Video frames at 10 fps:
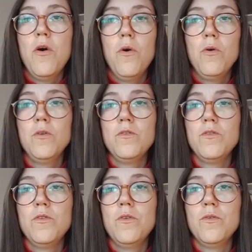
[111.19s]

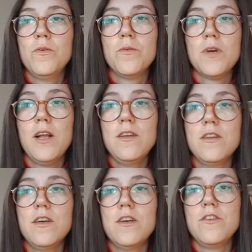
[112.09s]
also
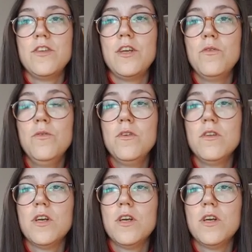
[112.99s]
calendars in Google